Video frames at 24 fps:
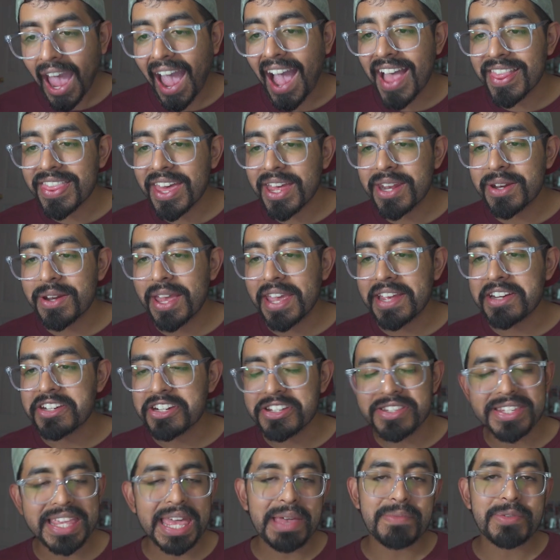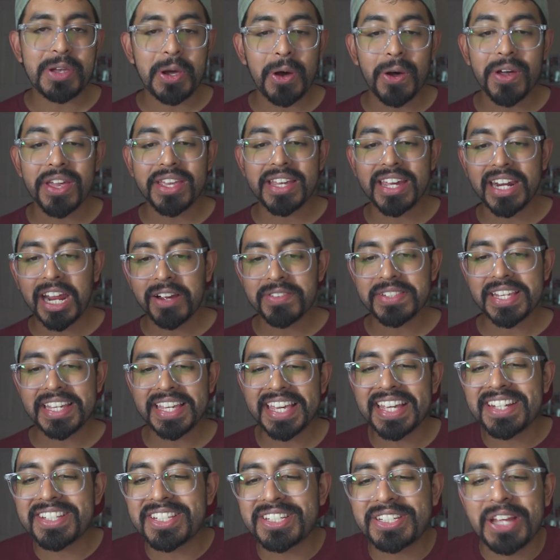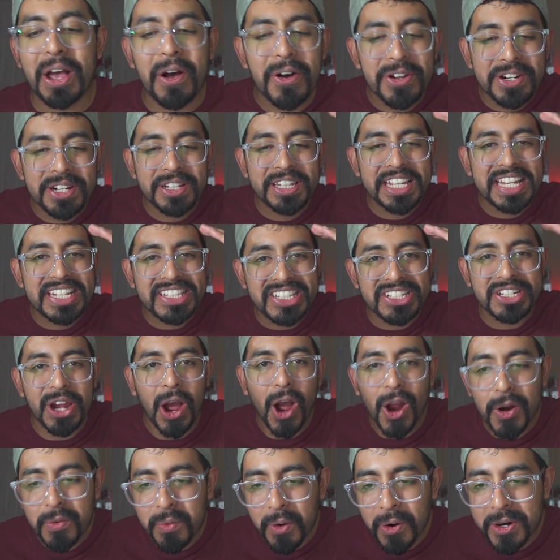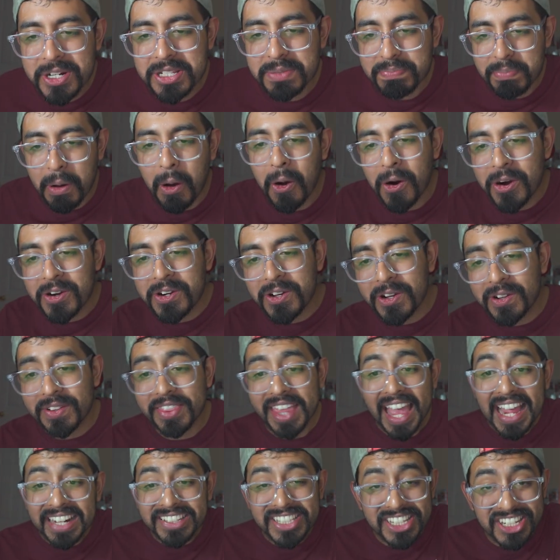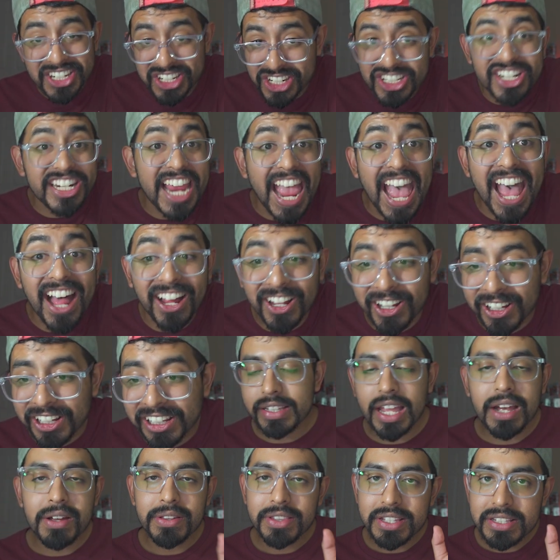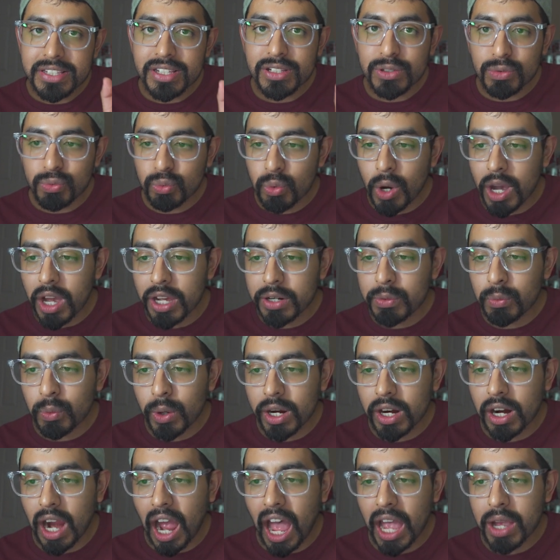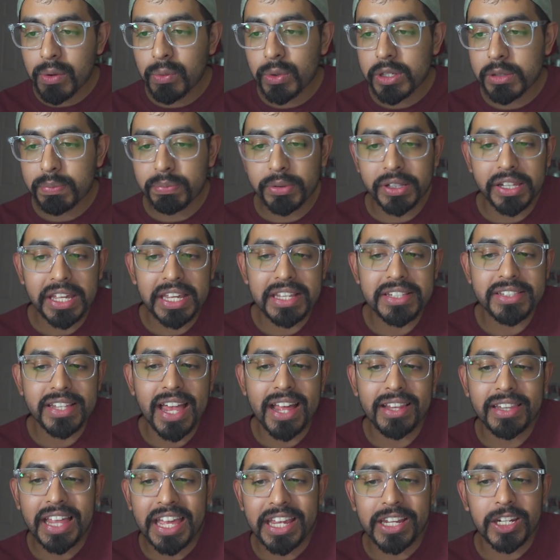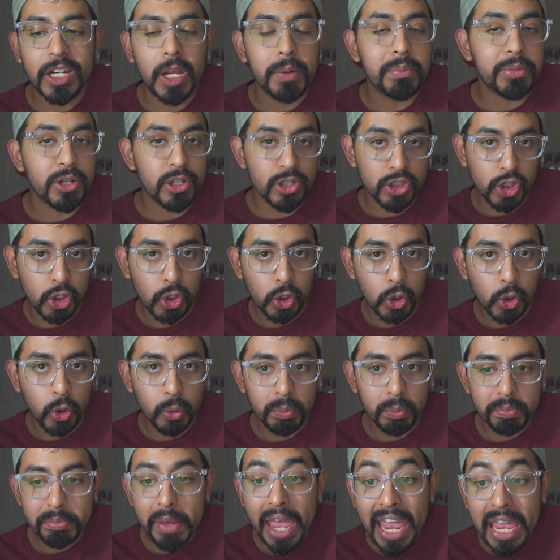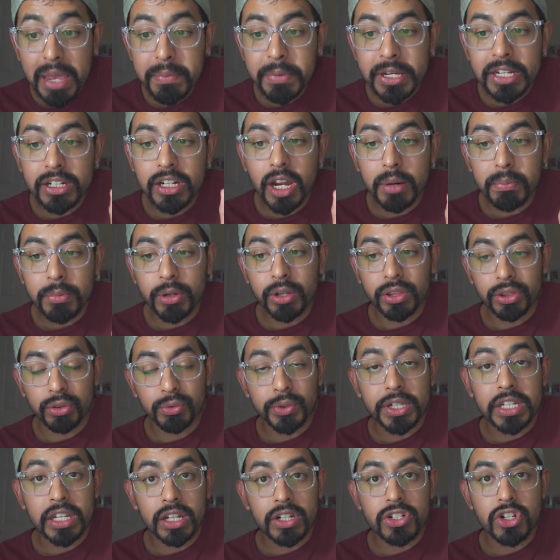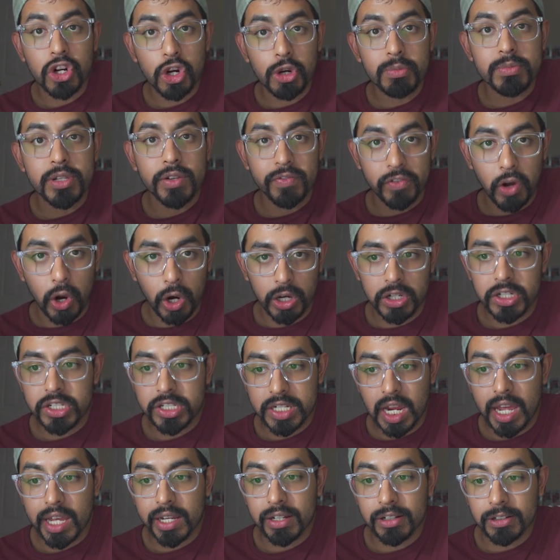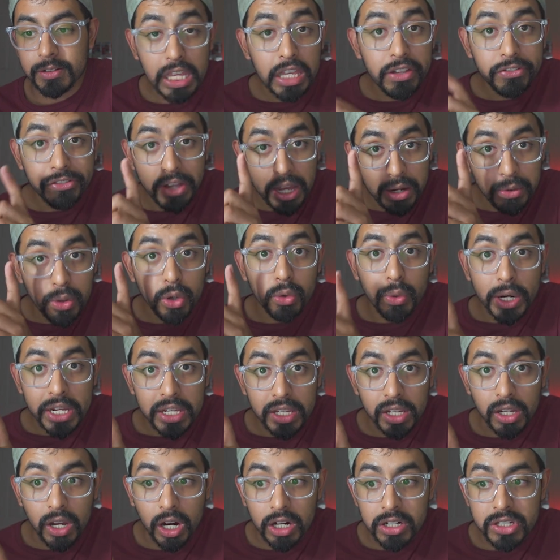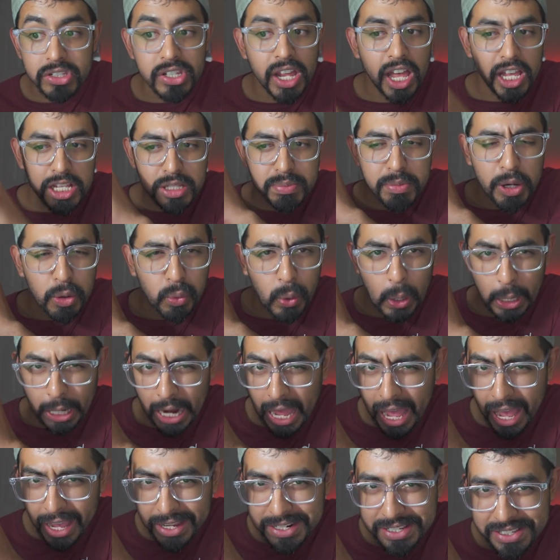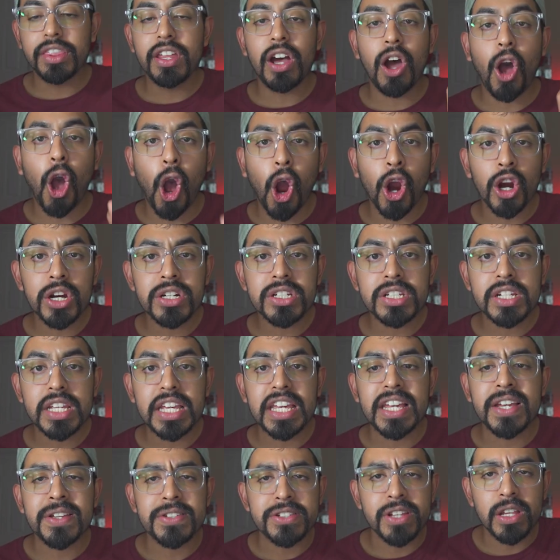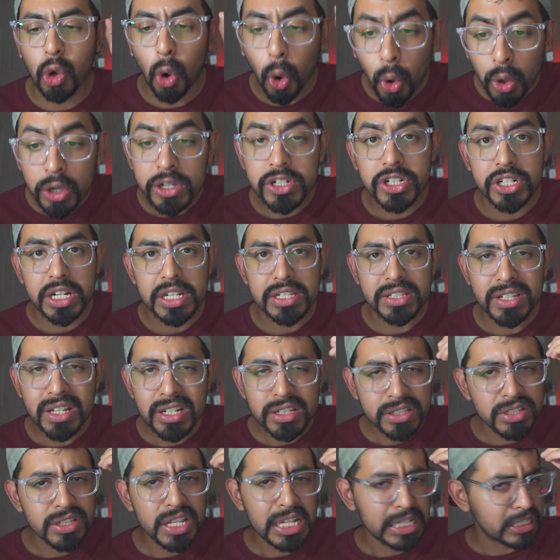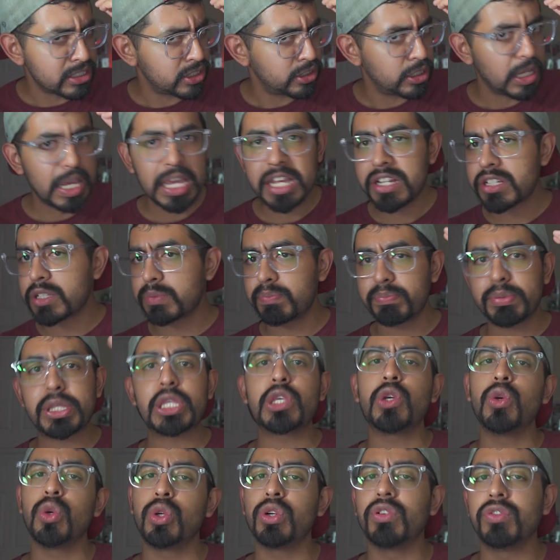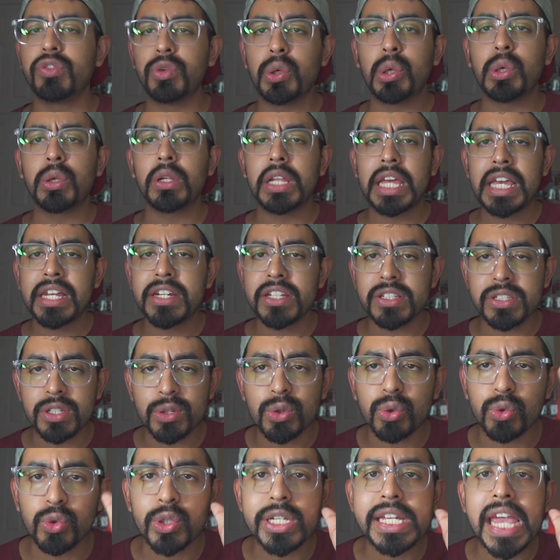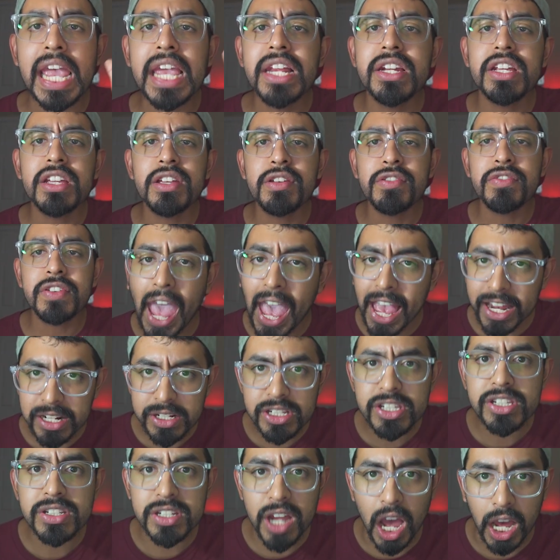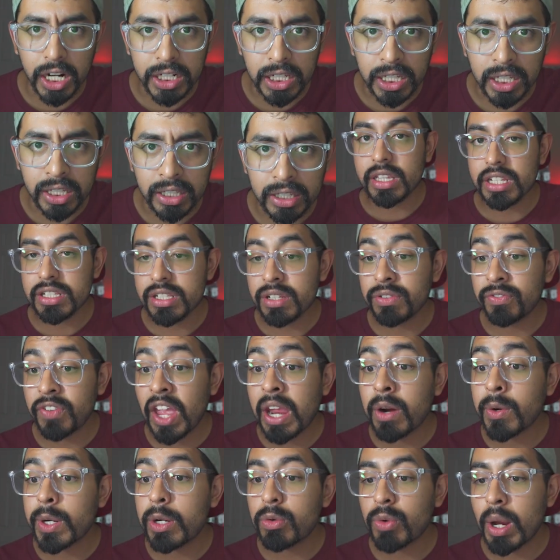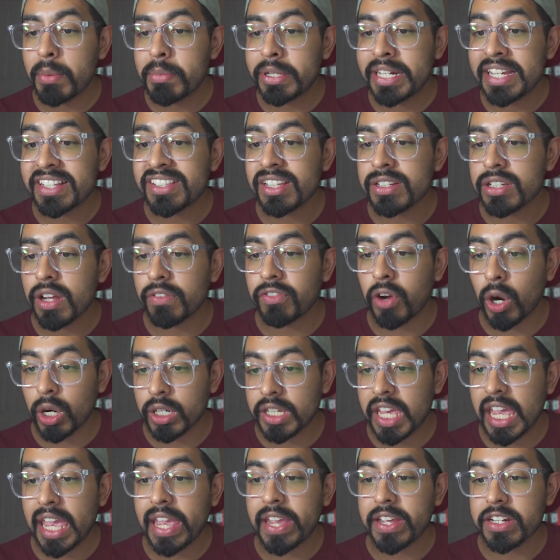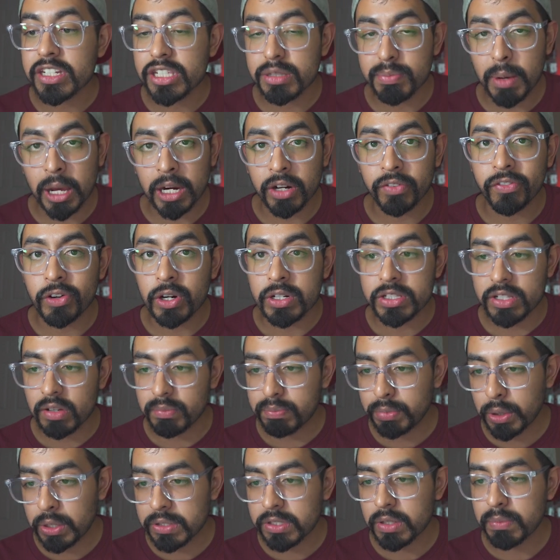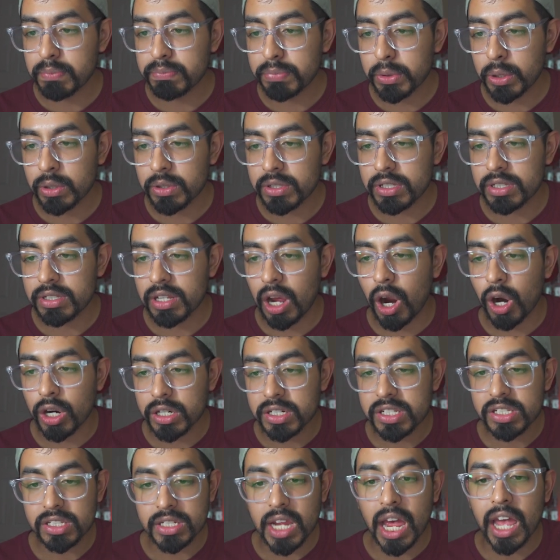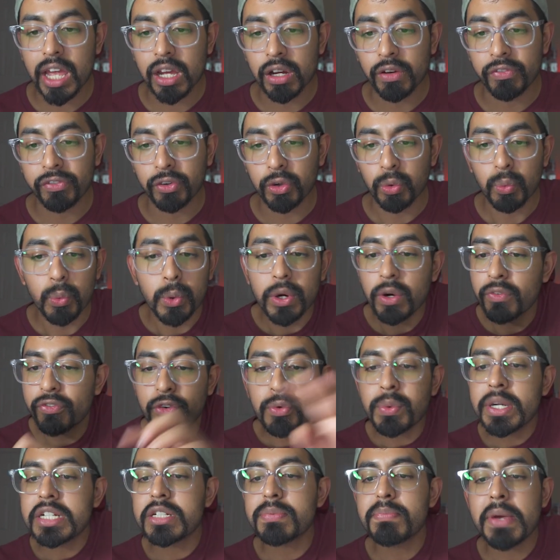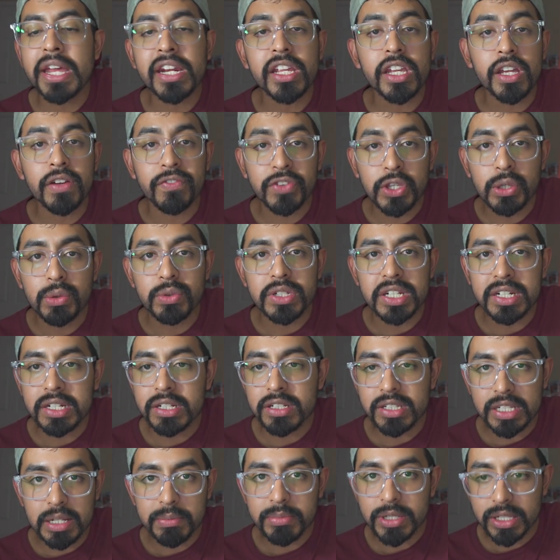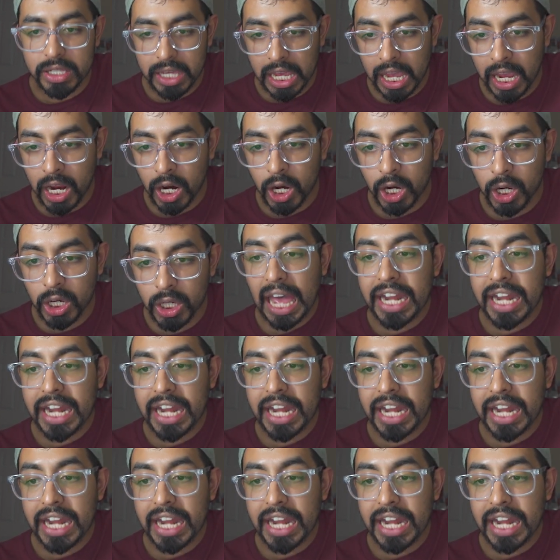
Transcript: And then it just kept going, and I was like, it's totally Star Wars Portal. That's Shell. Now, this is one where I would place at like number 2, maybe number 3 in terms of art style. If I were ranking art styles, but we're not. The art is gorgeous. It's beautiful. It is creative and stunning. This is very reminiscent of Arcane, Spider-Verse, and Puss in Boots art style, for which many of you didn't seem to care,